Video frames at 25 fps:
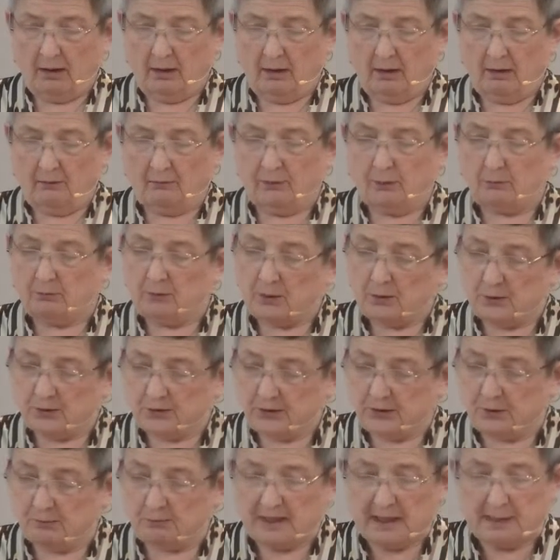For most,
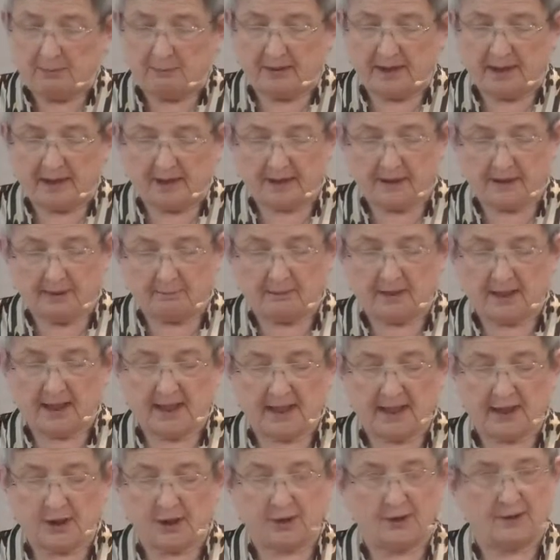there might be a
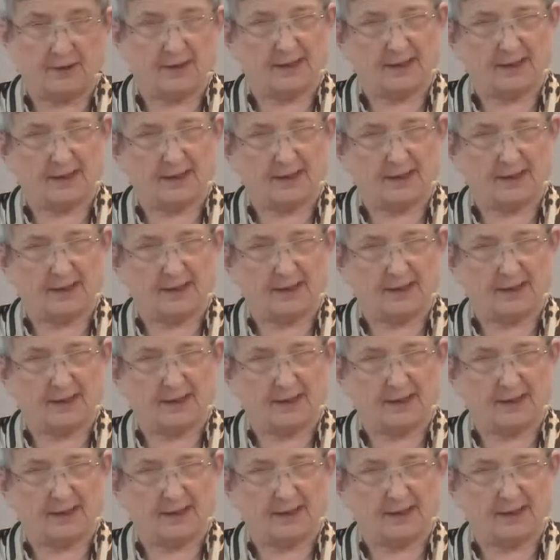temptation